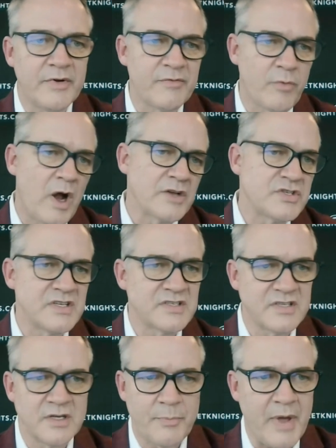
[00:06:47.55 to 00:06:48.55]
We've watched
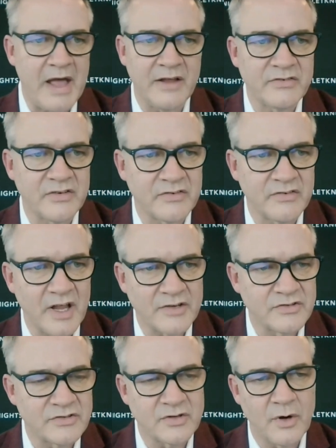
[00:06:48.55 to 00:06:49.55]
this in the past, the
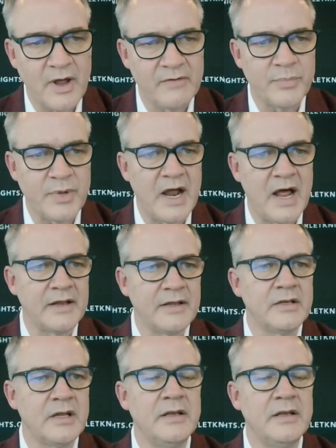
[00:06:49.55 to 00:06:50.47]
selection show, haven't been on it.